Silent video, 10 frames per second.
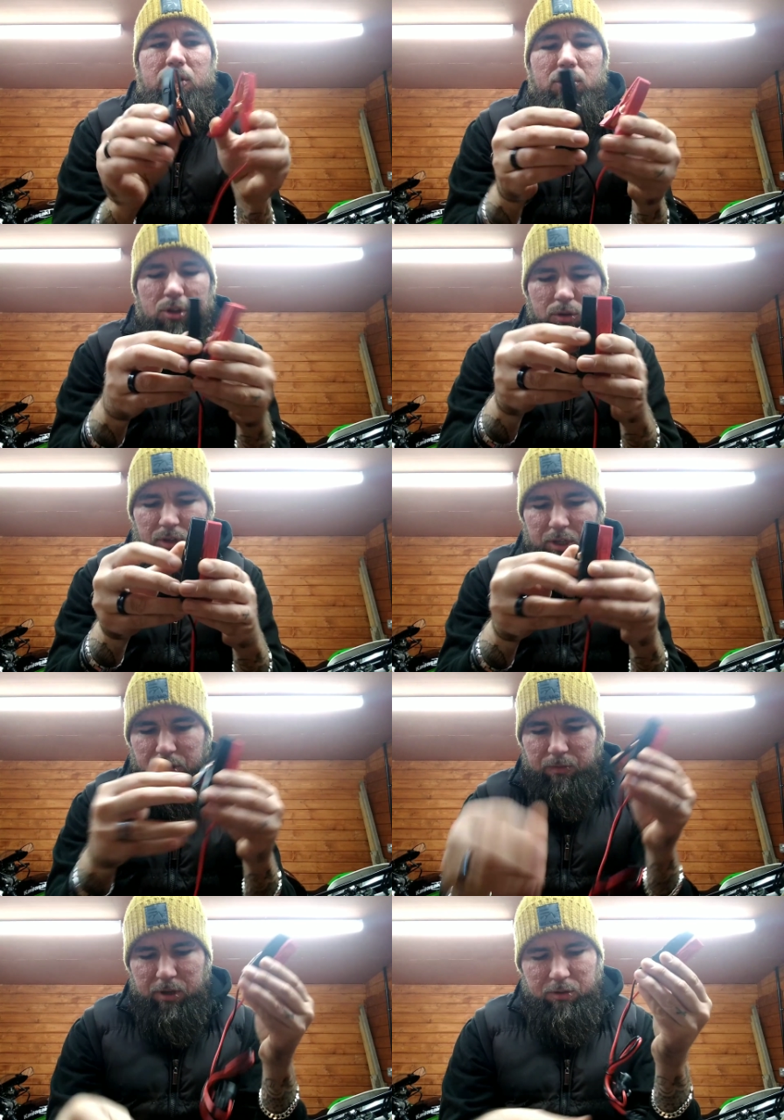There's two
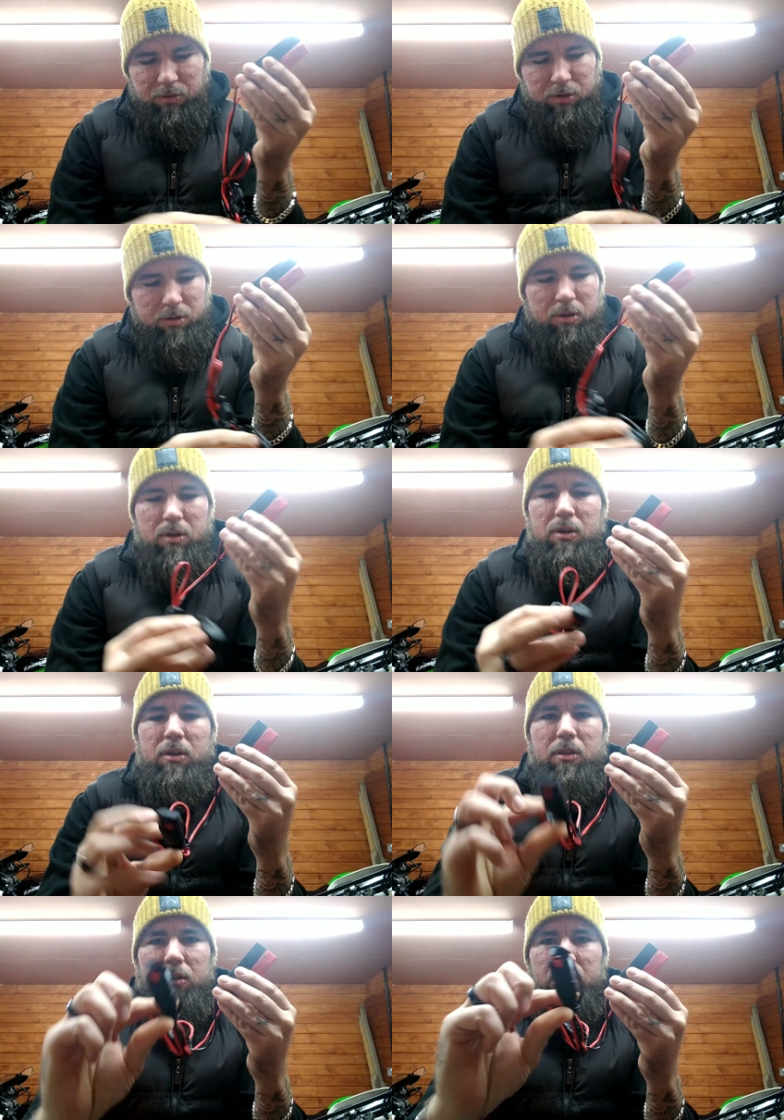sets of those.
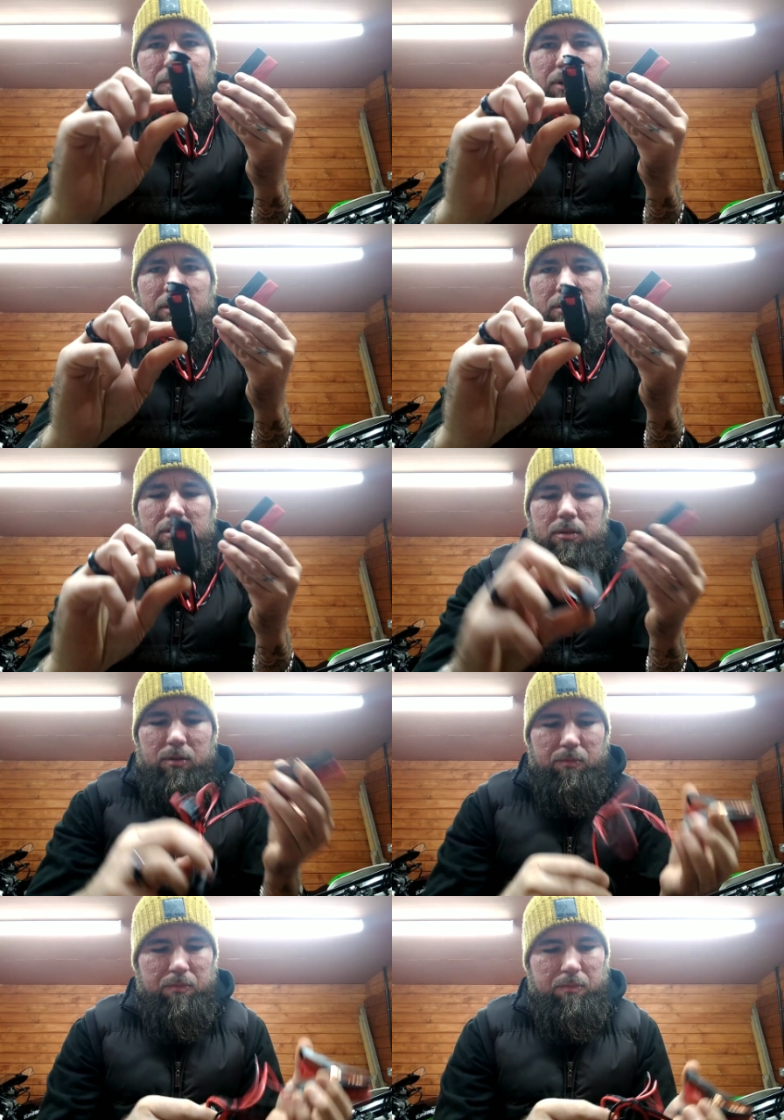that's your plug. You
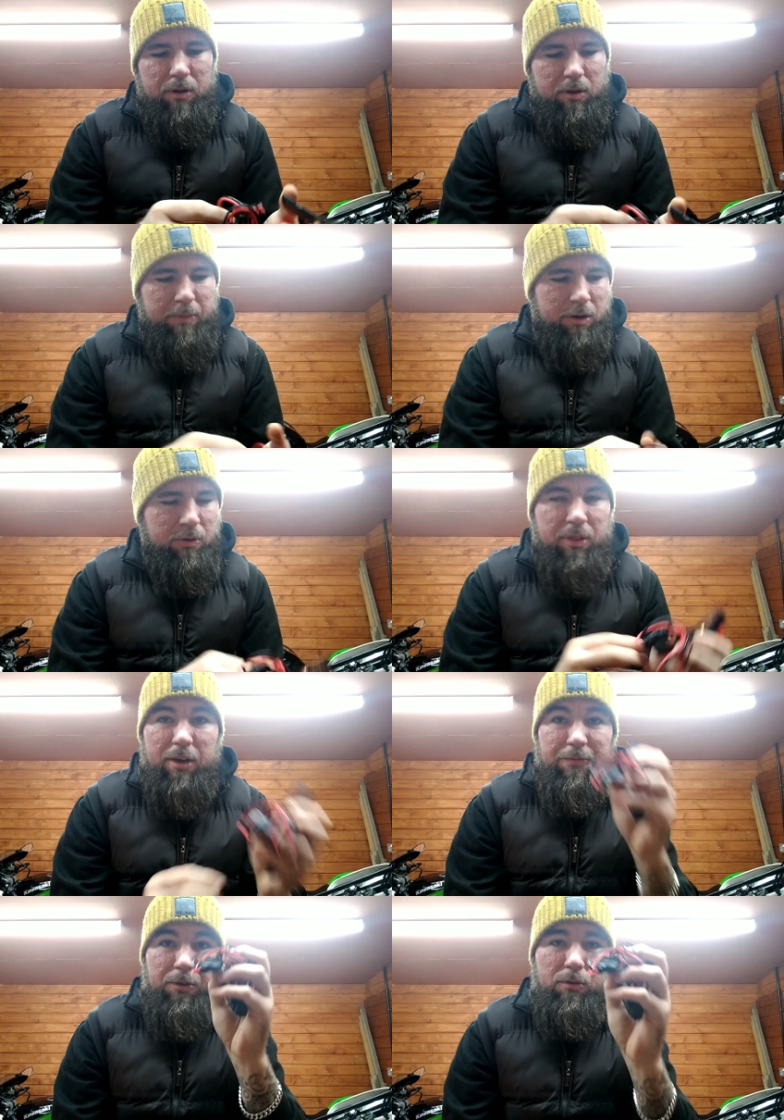plug it back on.
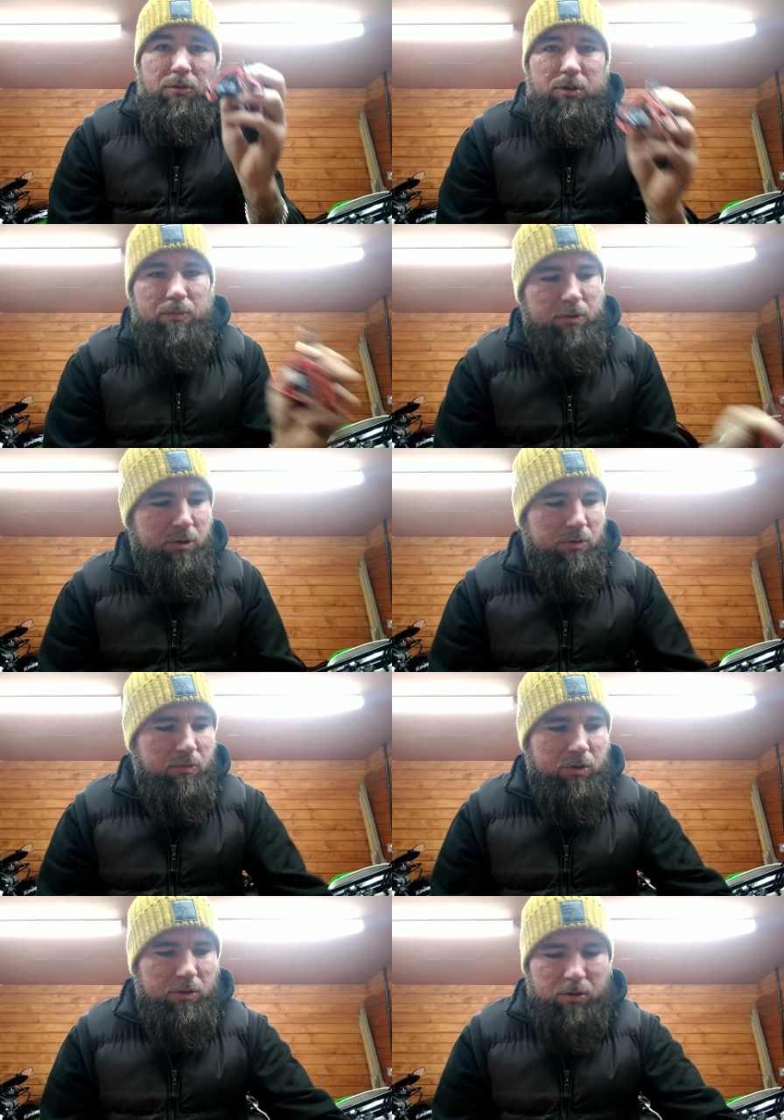They're fused, which is
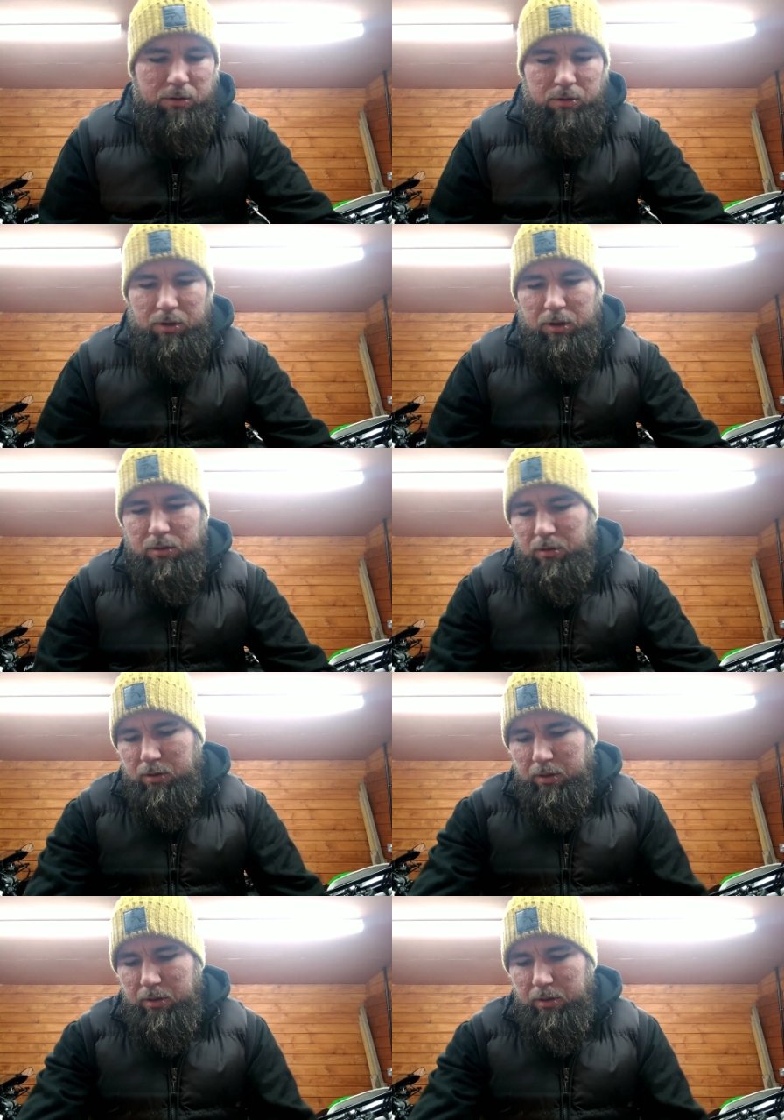also good to know.